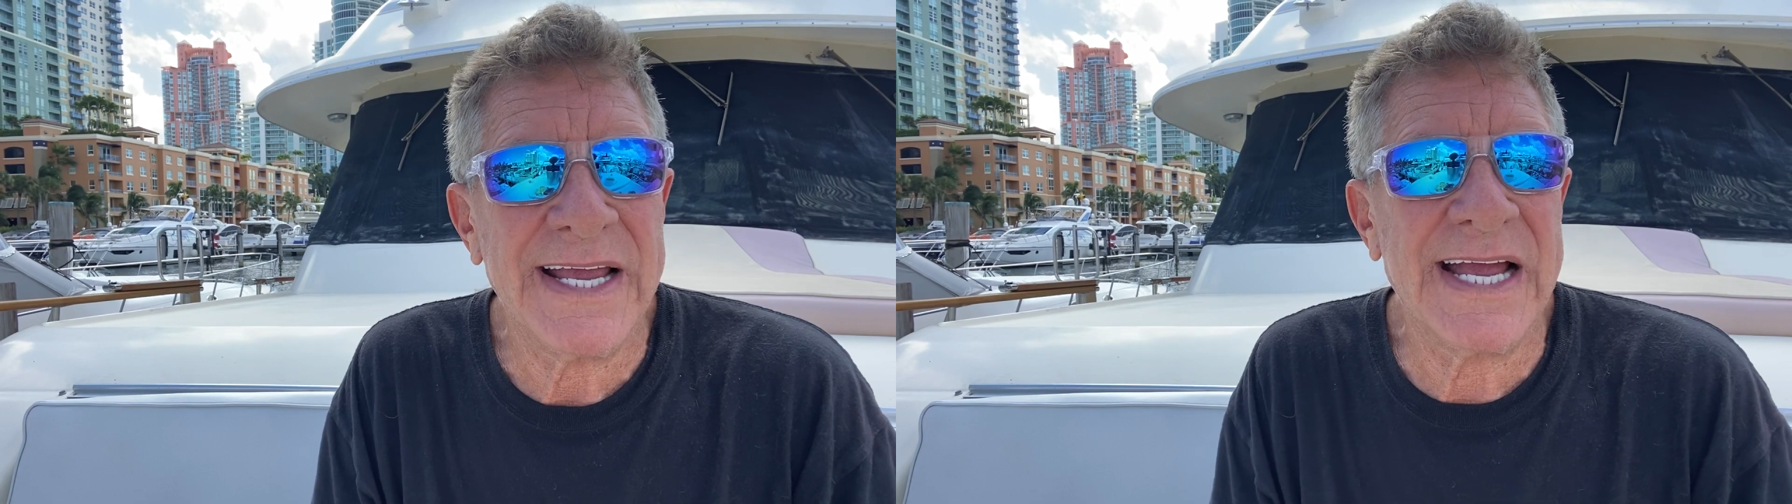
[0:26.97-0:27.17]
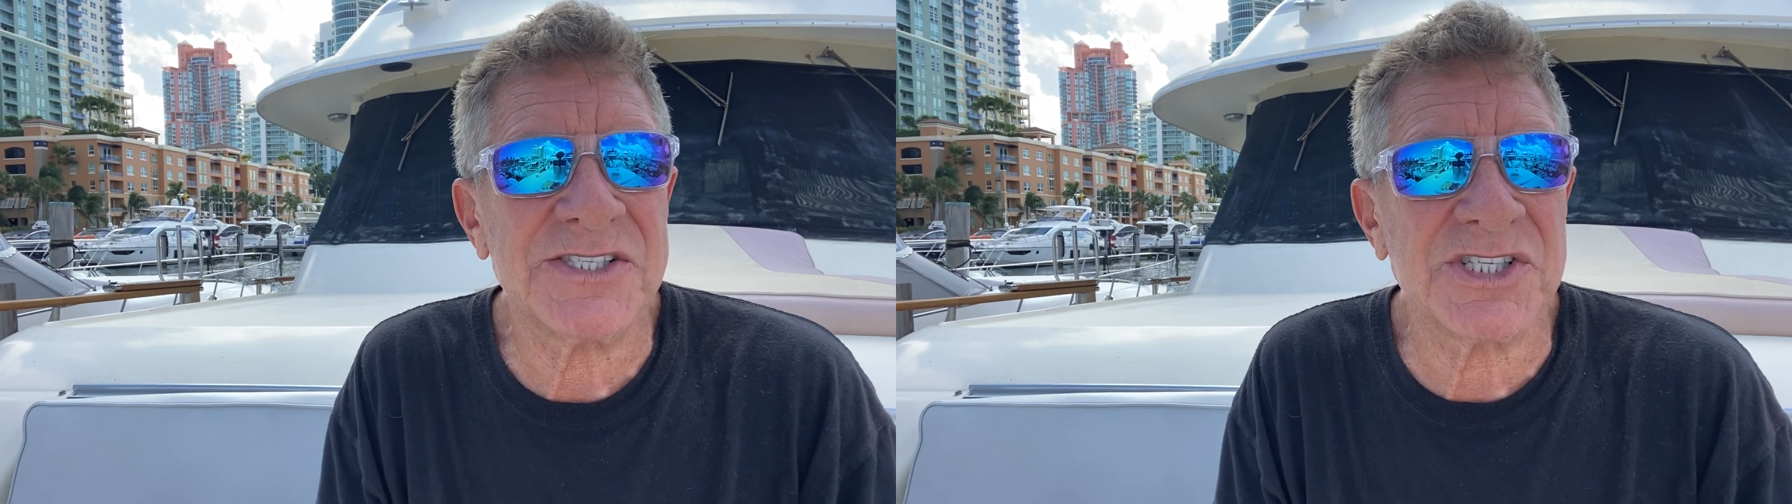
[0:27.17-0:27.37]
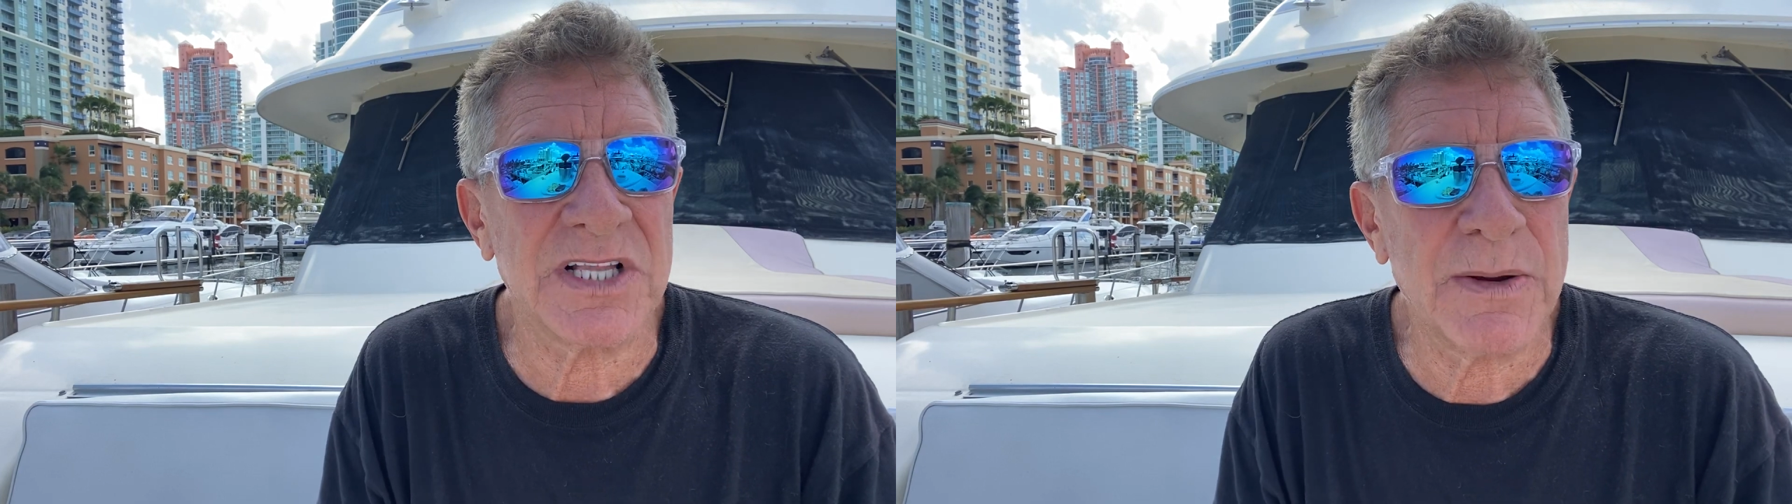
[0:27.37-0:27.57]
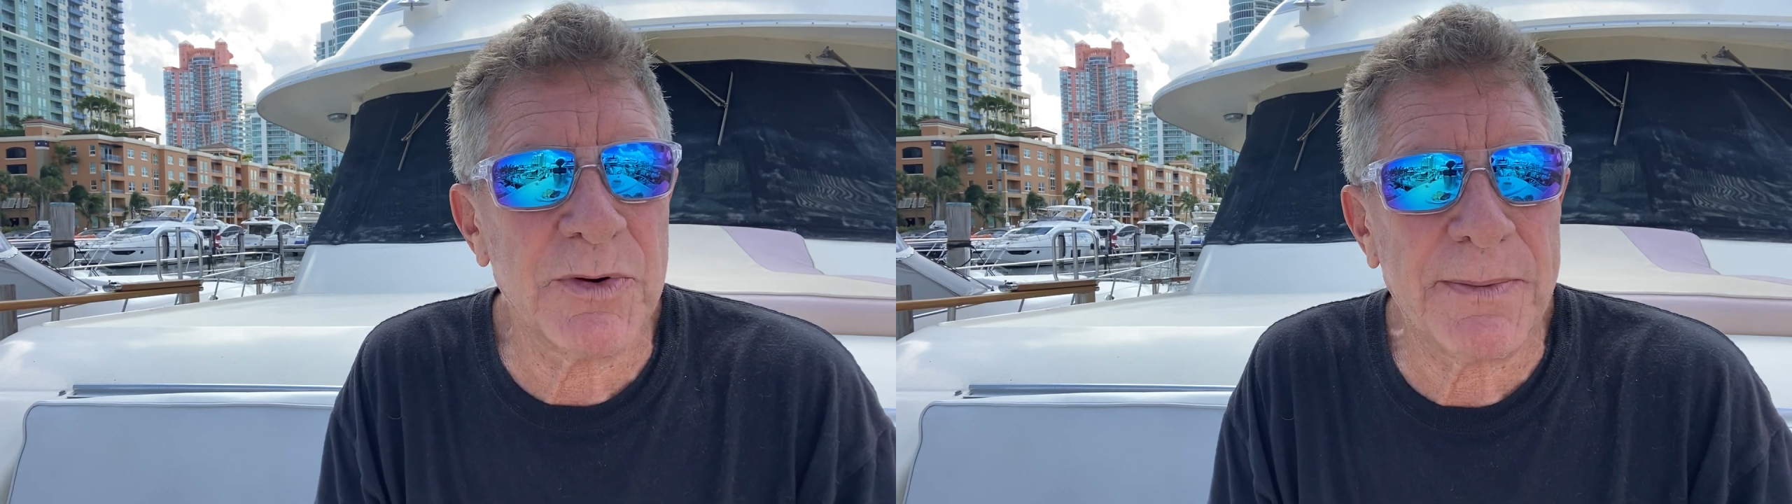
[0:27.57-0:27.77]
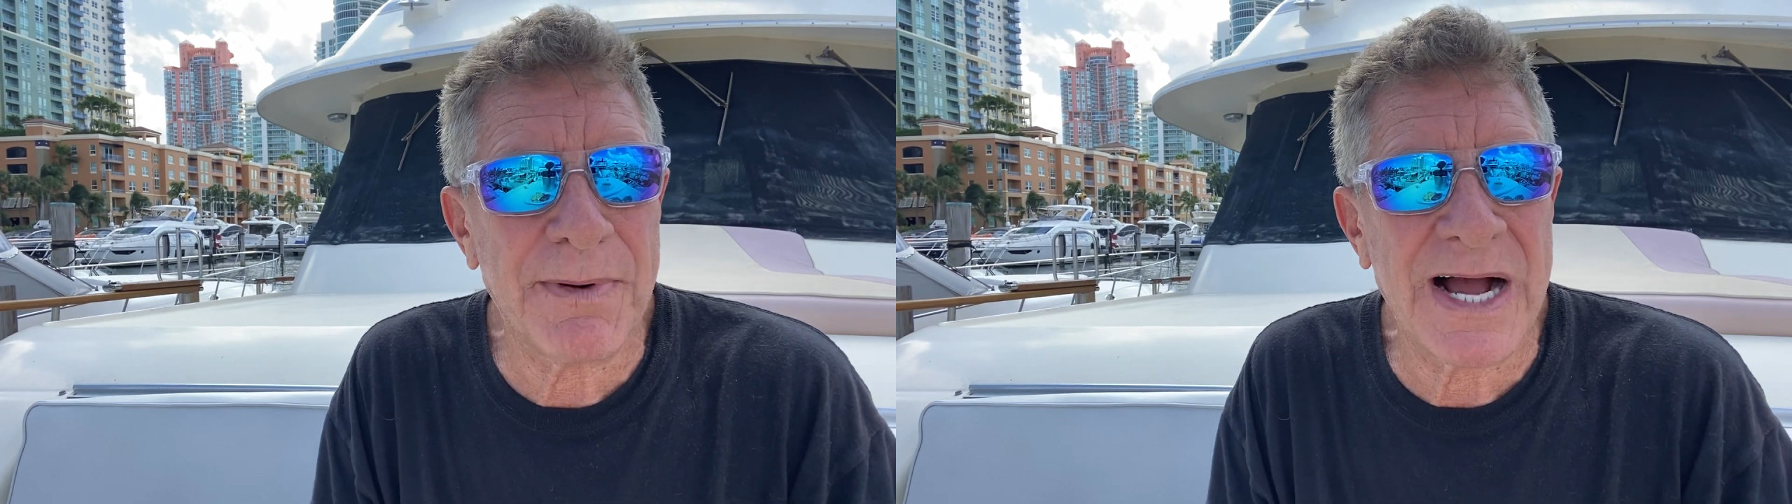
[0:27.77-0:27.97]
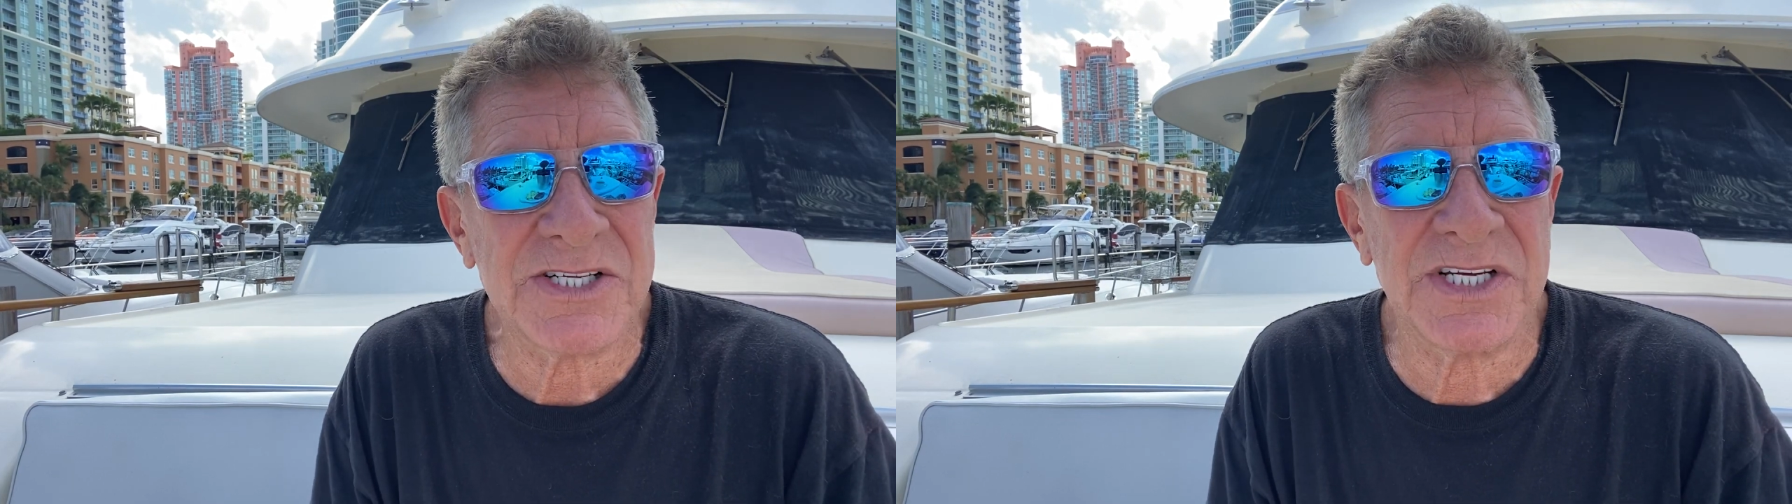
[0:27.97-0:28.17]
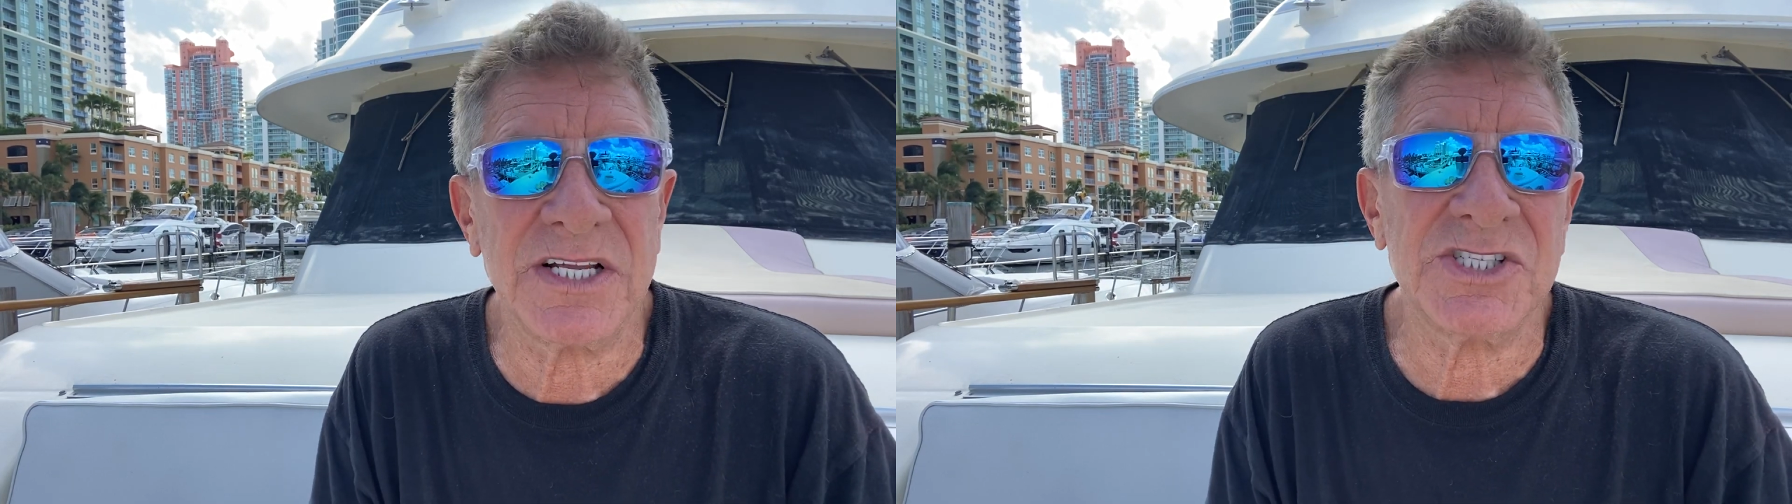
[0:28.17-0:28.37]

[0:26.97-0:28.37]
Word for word: at Celebrity Boxing